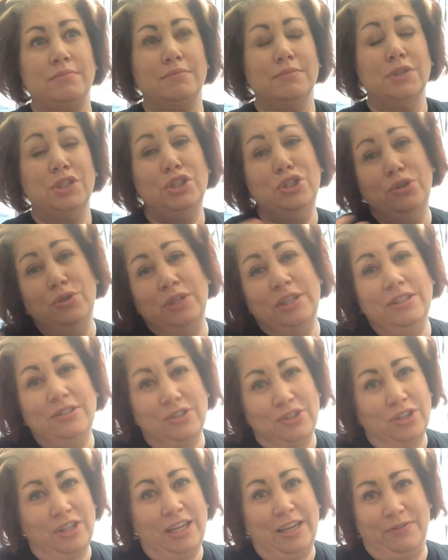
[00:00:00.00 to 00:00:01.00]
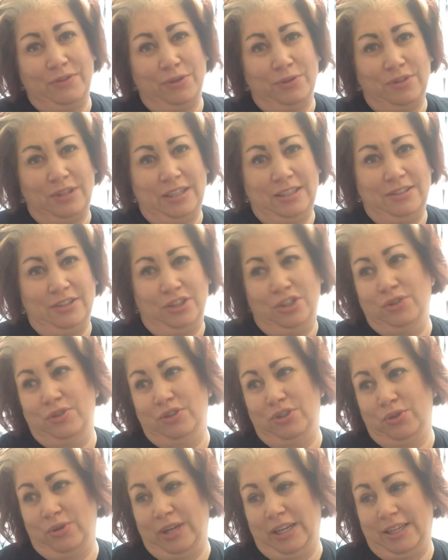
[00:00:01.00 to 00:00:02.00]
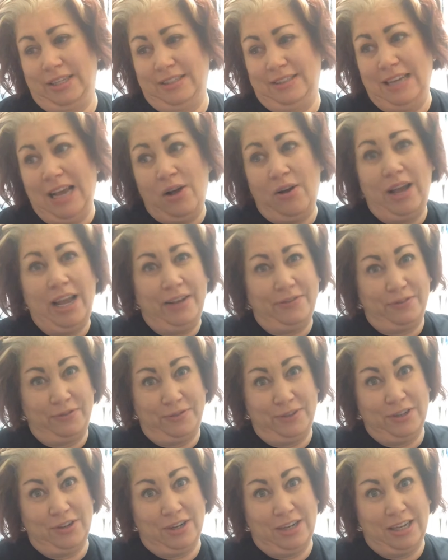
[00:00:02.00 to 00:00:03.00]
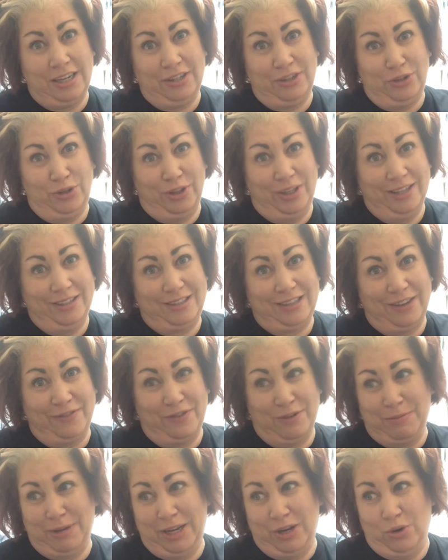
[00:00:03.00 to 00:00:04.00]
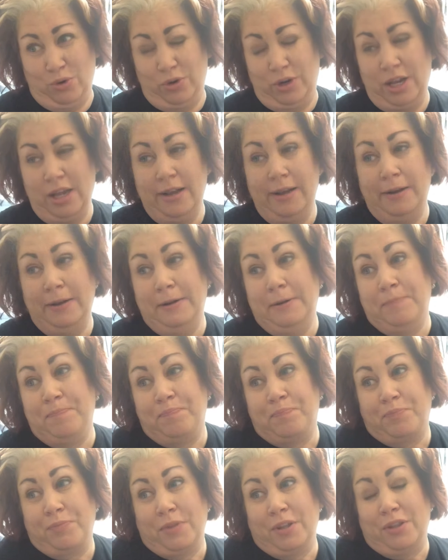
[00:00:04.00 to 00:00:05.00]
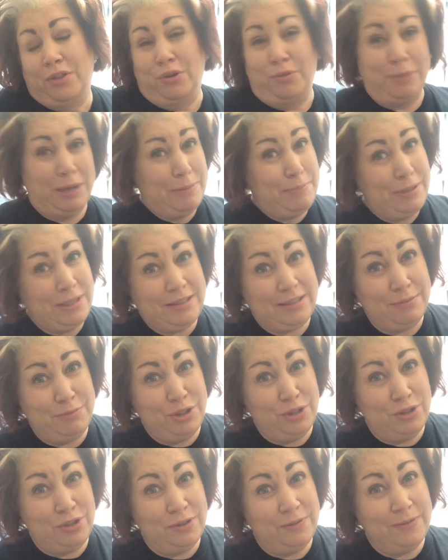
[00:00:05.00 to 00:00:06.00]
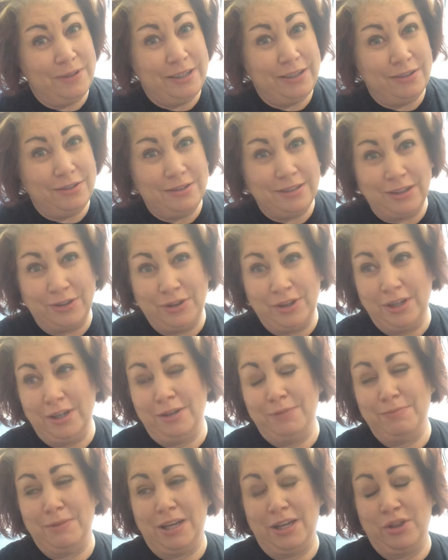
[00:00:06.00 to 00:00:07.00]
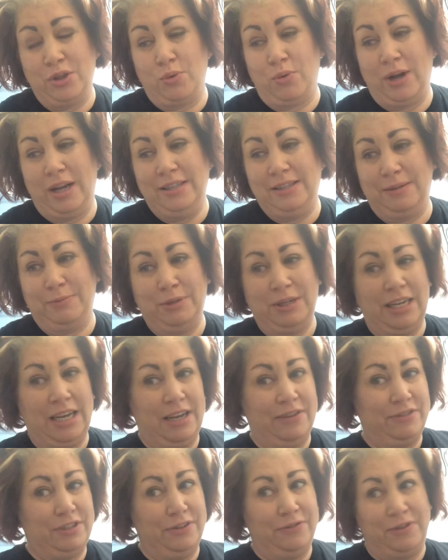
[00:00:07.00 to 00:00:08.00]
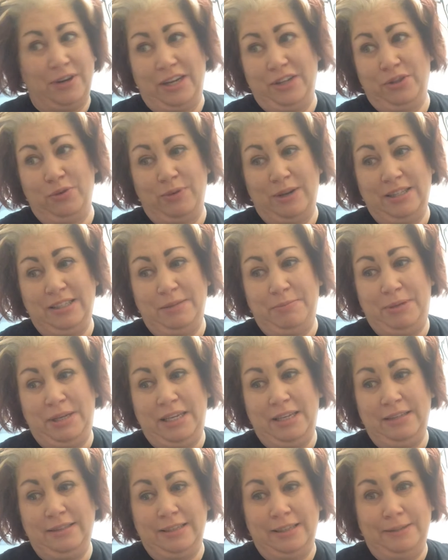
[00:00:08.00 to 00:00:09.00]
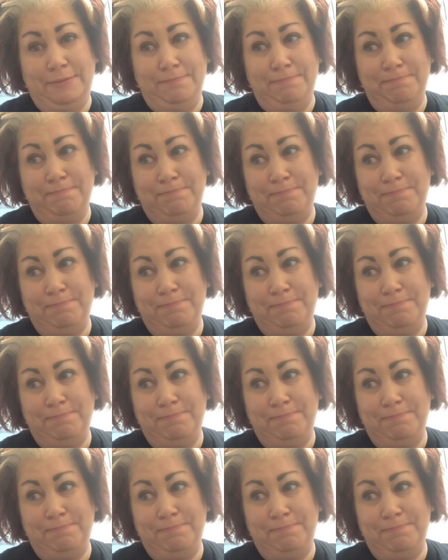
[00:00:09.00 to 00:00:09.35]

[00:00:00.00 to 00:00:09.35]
you can still have those things that you enjoy. Because now I have to figure out how to do this stuff on my own. There might be some YouTube videos out there. Otherwise, I'm going to have to find the recipes and